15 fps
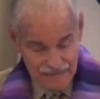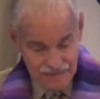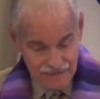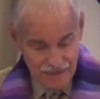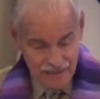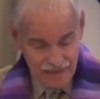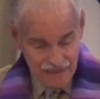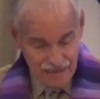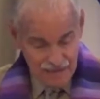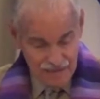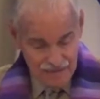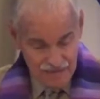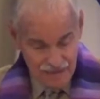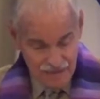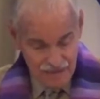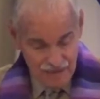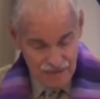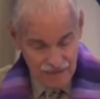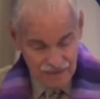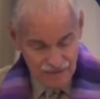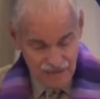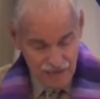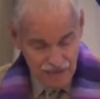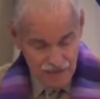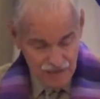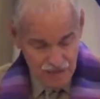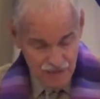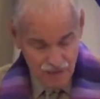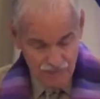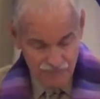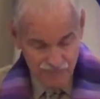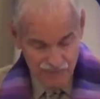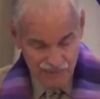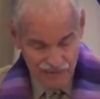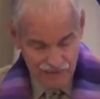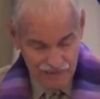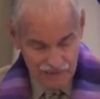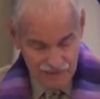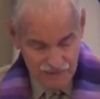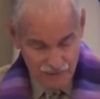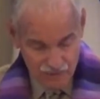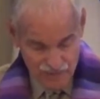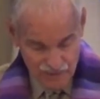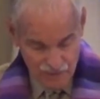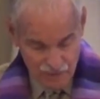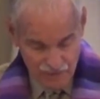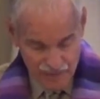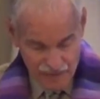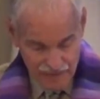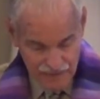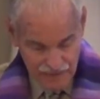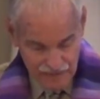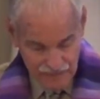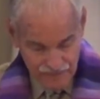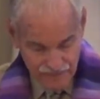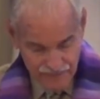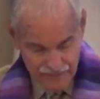change in a dish someplace, or in your pocket,